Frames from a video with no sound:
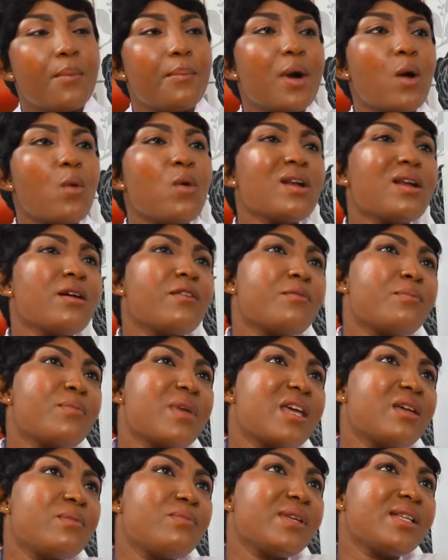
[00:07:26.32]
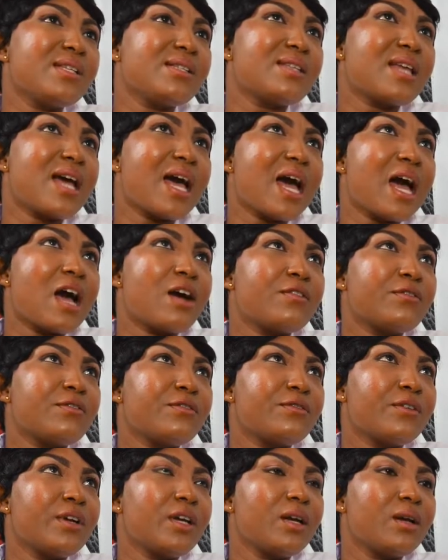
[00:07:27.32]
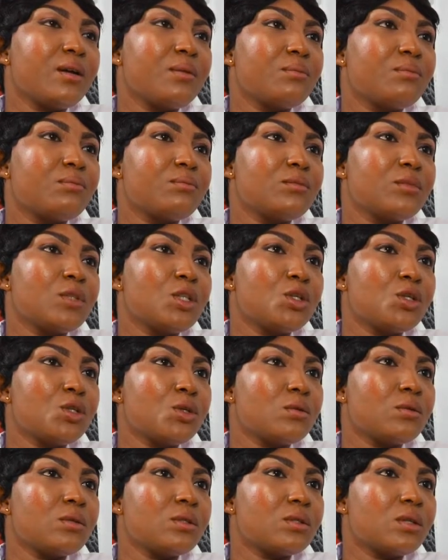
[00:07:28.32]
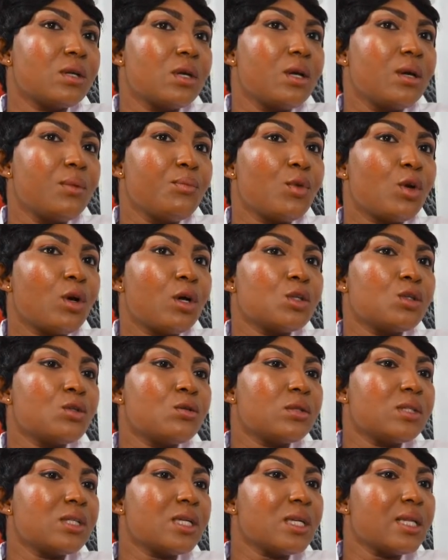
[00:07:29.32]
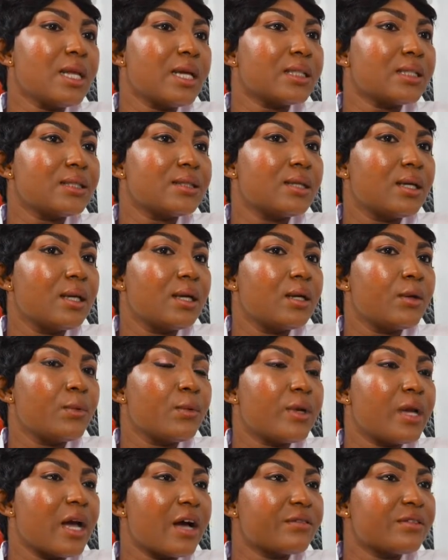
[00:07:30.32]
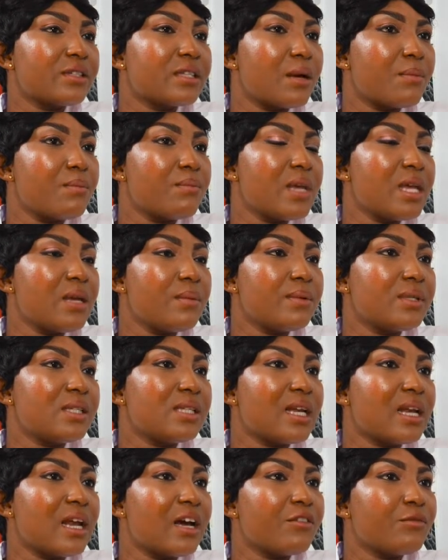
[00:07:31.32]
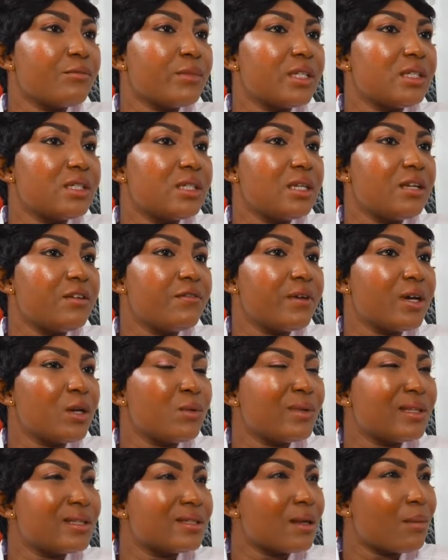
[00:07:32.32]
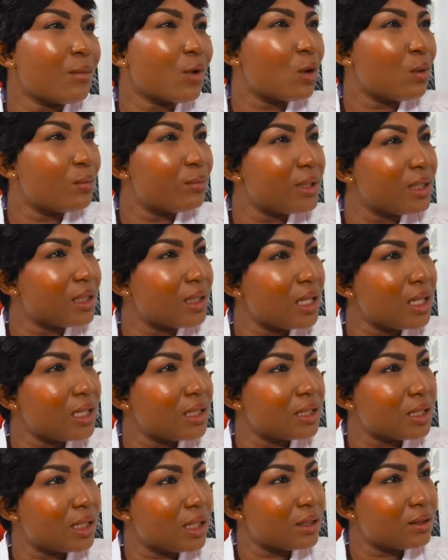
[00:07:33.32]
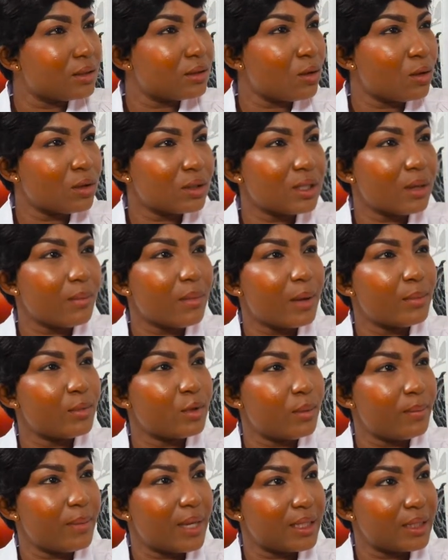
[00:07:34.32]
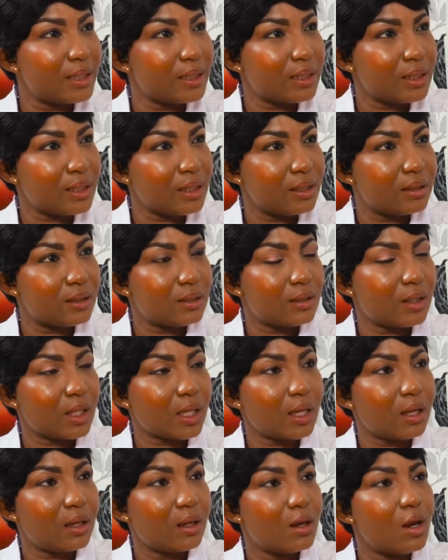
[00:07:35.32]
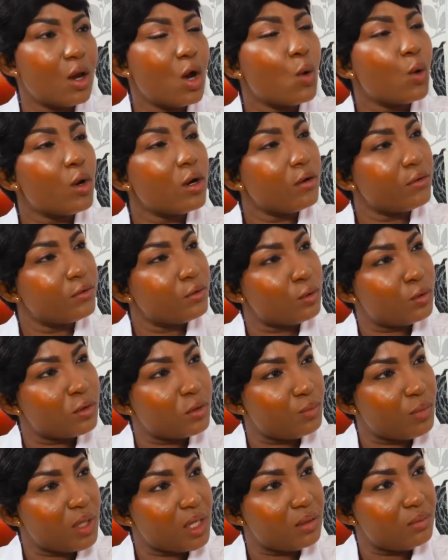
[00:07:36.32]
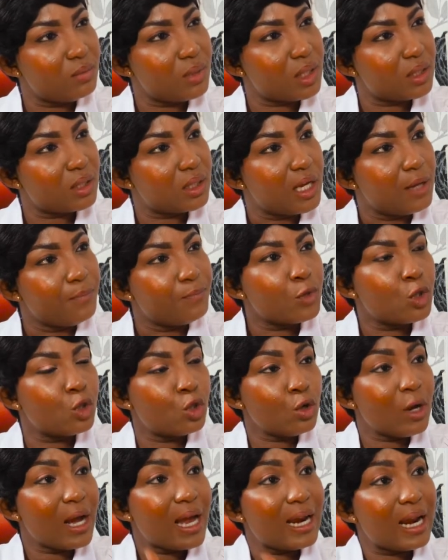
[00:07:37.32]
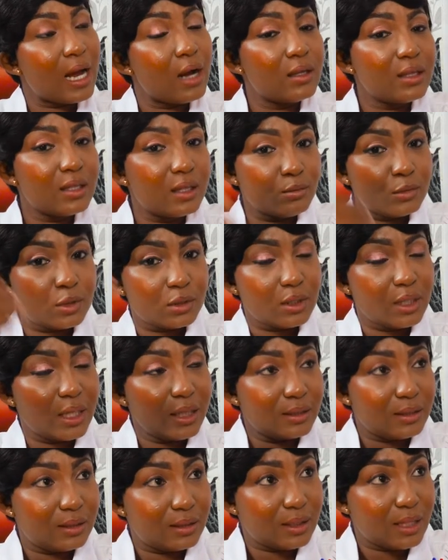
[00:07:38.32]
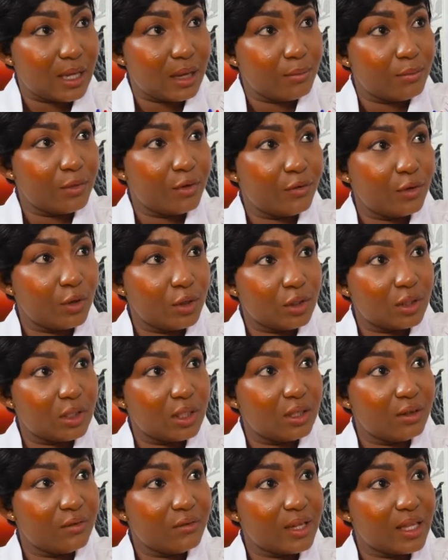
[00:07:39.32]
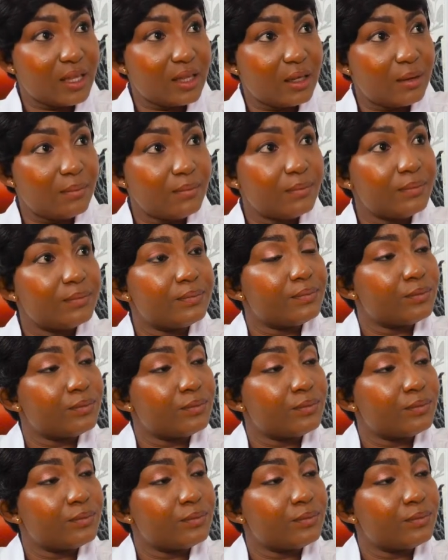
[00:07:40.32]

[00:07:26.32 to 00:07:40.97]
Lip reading: But what of babies that have issues? Because you see that we have some babies that have been delivered with some complications or some abnormalities. What of those babies? Do you allow them to get to term before you deliver them?